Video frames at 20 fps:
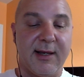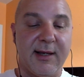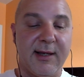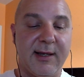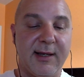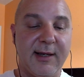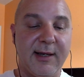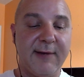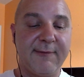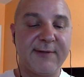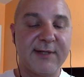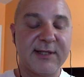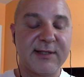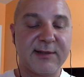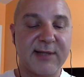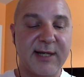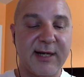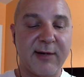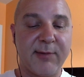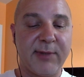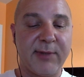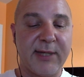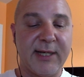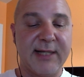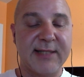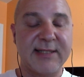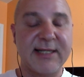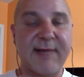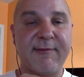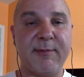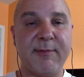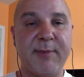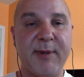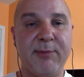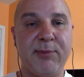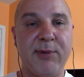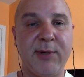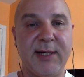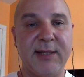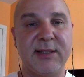If this airplane has never been
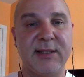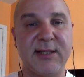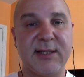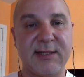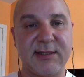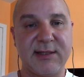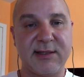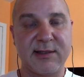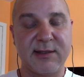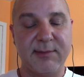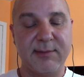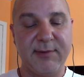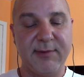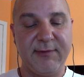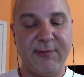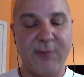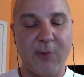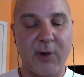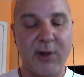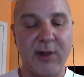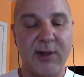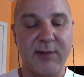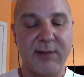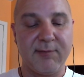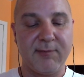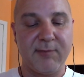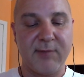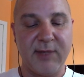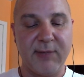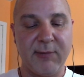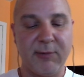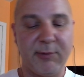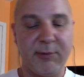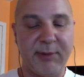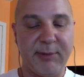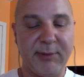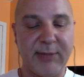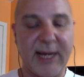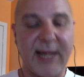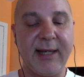put into the system before, it will be
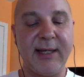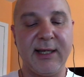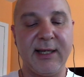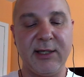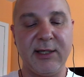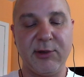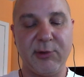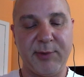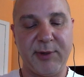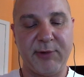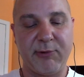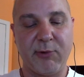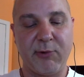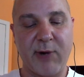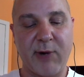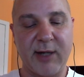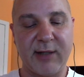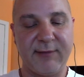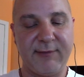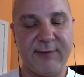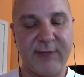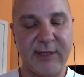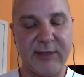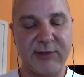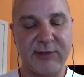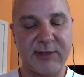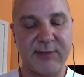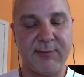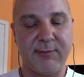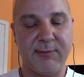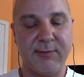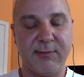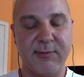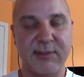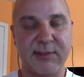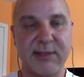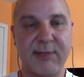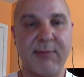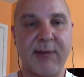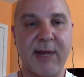blank, and you'll be required to fill out some
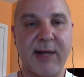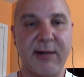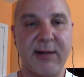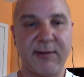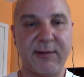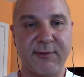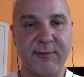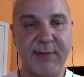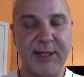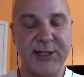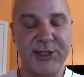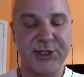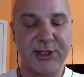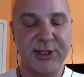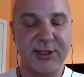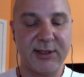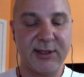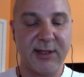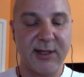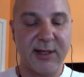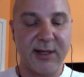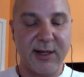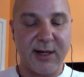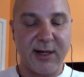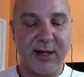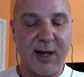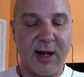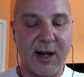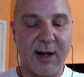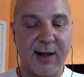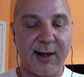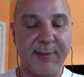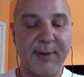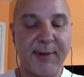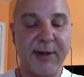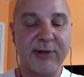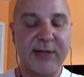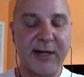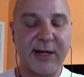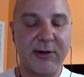minor information
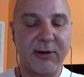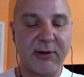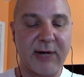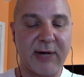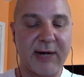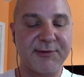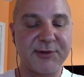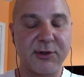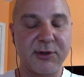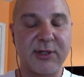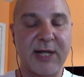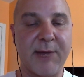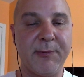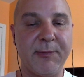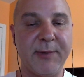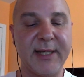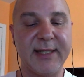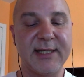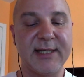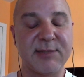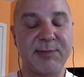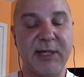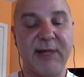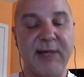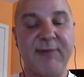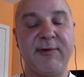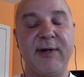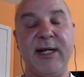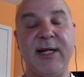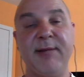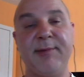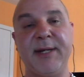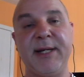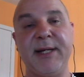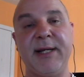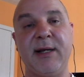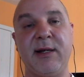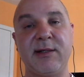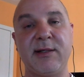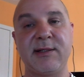about that aircraft so that we can display for anybody
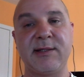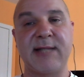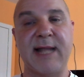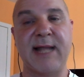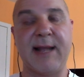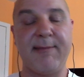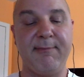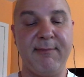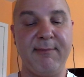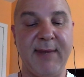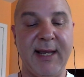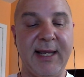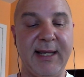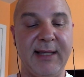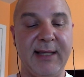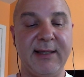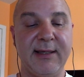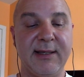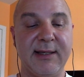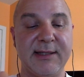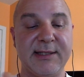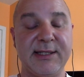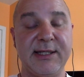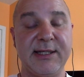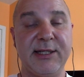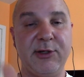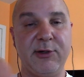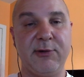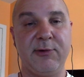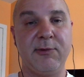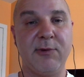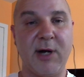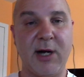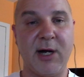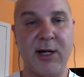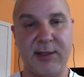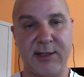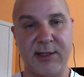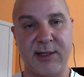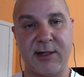else that may see you
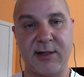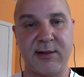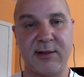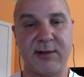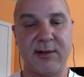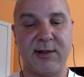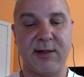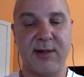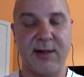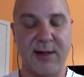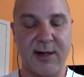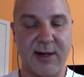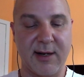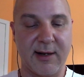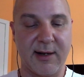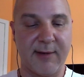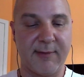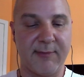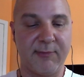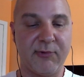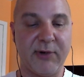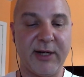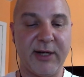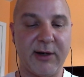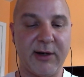on their radar